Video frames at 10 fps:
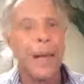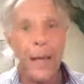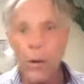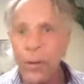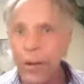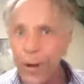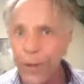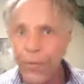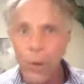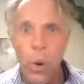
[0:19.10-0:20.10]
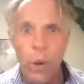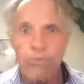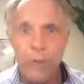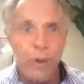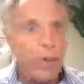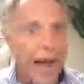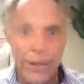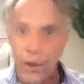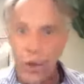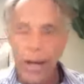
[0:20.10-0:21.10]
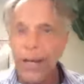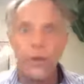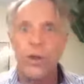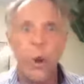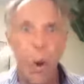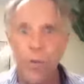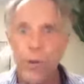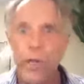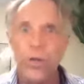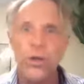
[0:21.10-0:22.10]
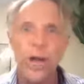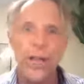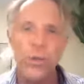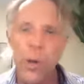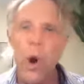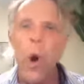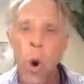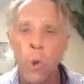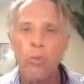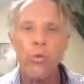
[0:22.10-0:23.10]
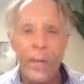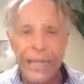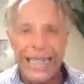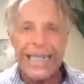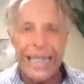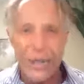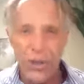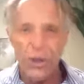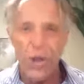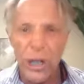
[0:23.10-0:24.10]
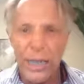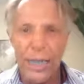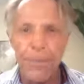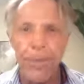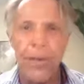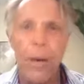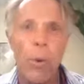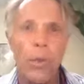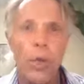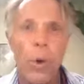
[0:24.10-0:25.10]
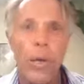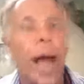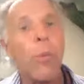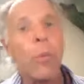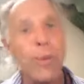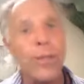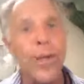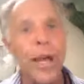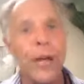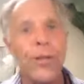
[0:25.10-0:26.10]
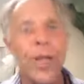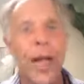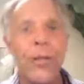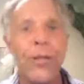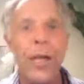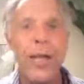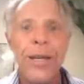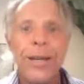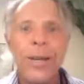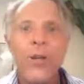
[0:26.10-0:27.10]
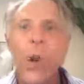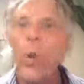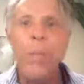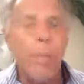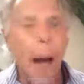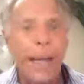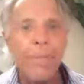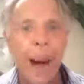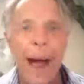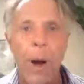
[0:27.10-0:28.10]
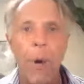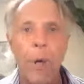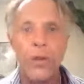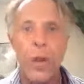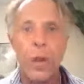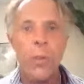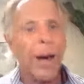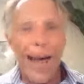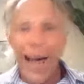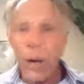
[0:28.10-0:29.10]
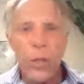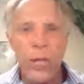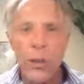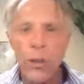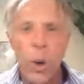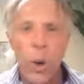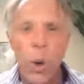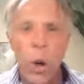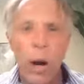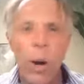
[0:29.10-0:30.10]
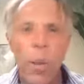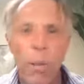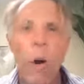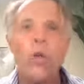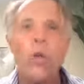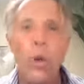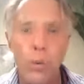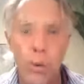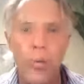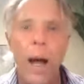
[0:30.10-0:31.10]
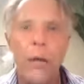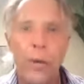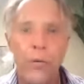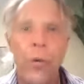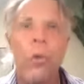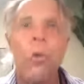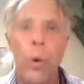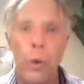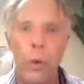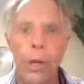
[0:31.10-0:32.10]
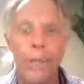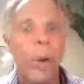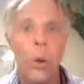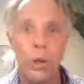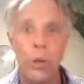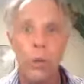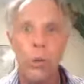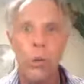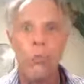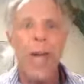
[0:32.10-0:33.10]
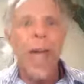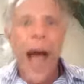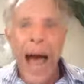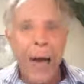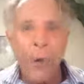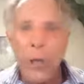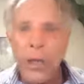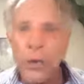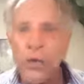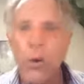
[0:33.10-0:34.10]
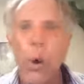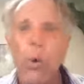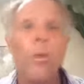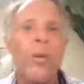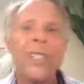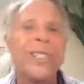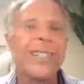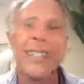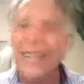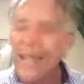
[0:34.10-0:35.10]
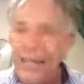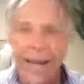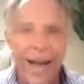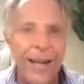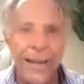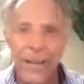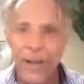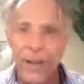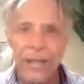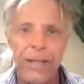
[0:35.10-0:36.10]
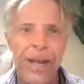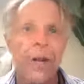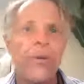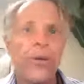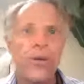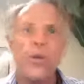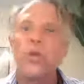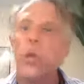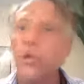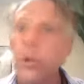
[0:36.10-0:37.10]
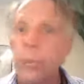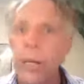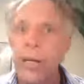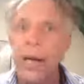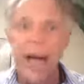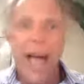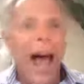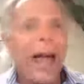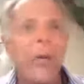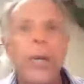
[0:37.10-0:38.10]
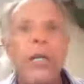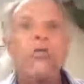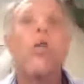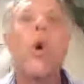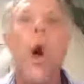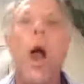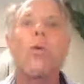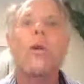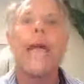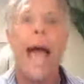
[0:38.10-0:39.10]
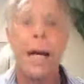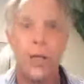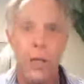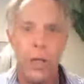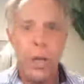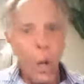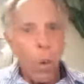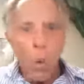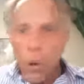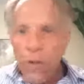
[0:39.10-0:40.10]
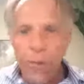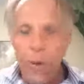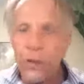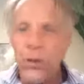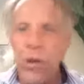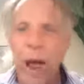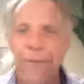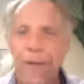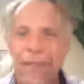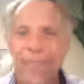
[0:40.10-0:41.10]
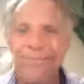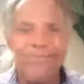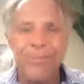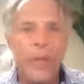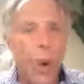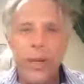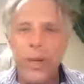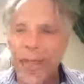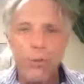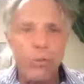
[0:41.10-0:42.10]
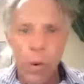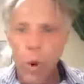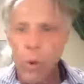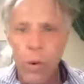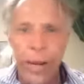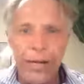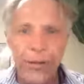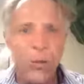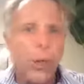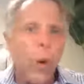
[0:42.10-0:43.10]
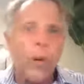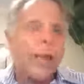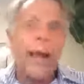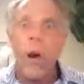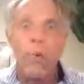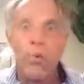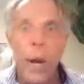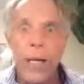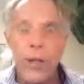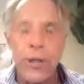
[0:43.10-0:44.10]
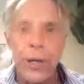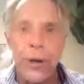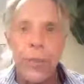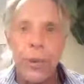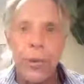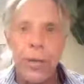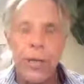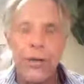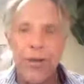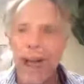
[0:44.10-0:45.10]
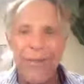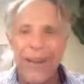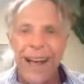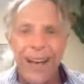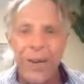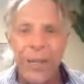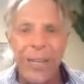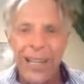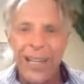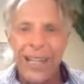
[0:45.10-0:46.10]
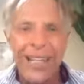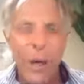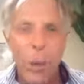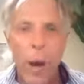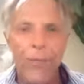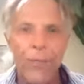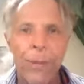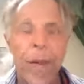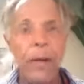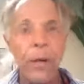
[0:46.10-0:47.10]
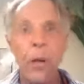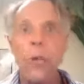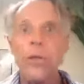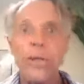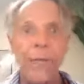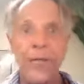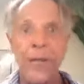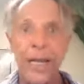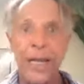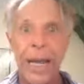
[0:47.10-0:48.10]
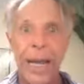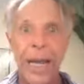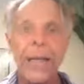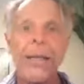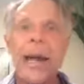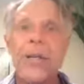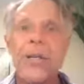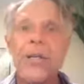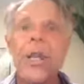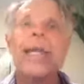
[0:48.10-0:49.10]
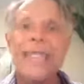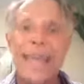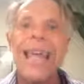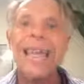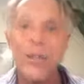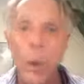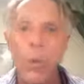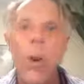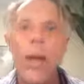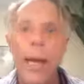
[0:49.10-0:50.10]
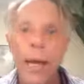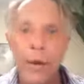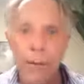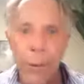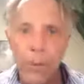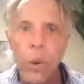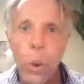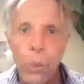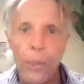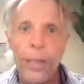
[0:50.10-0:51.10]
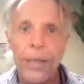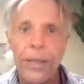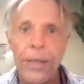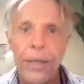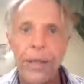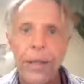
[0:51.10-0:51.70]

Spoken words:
I don't care if you're not stressed or you're overly stressed, we all really need to look deeply at what's going on within inside ourselves. So with mind power, it's all about how do we control our emotional response for the world or to the world? How do we control when we see idiotic things on television or social media? How do we control our reaction? What if we're in traffic and we go into that road rage or we go into that outrageous irritability in traffic? How do we get away from that? In other words, everything that I just said takes away from your peace.